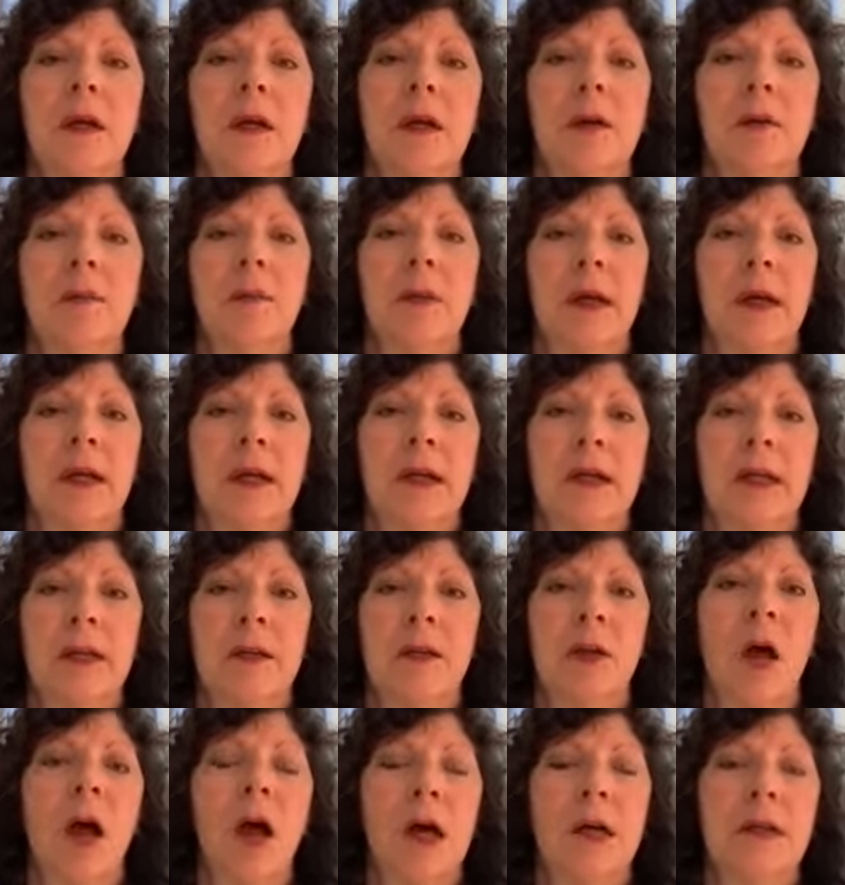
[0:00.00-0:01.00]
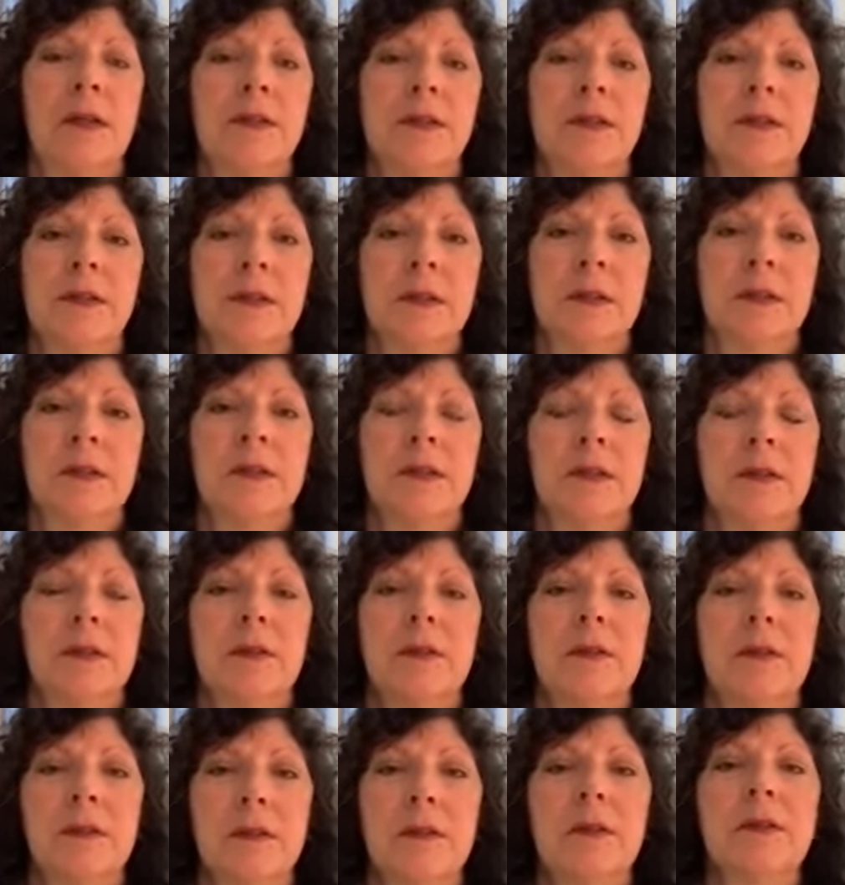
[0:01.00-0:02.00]
my in-laws, and
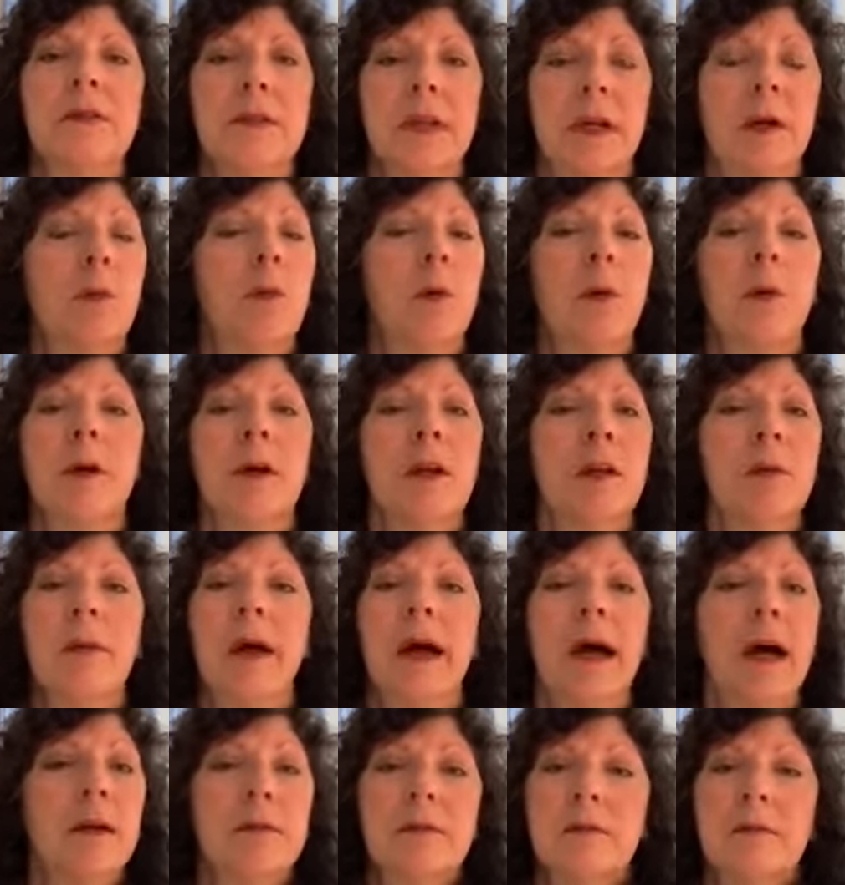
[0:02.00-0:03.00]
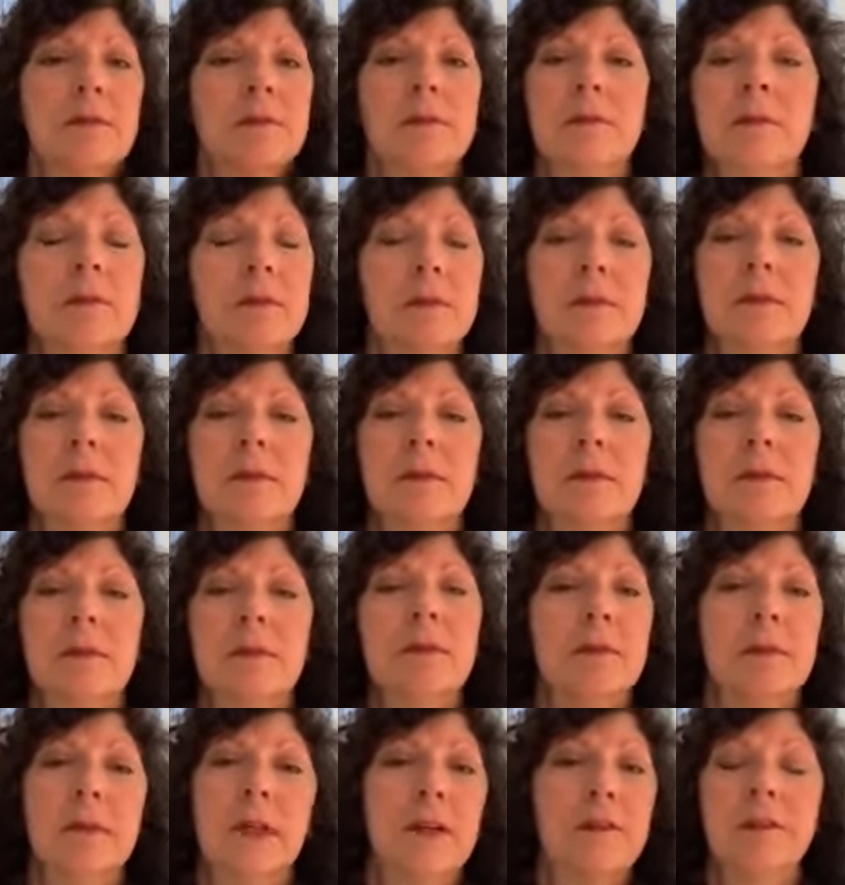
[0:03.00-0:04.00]
they're worried about
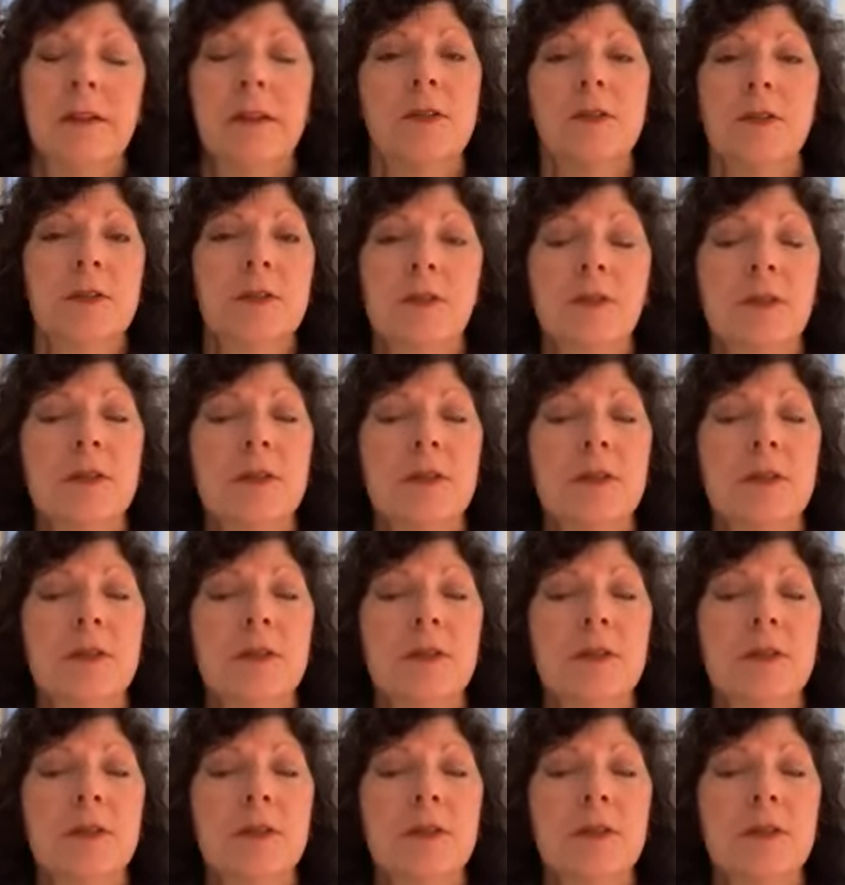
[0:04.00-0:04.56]
their futures.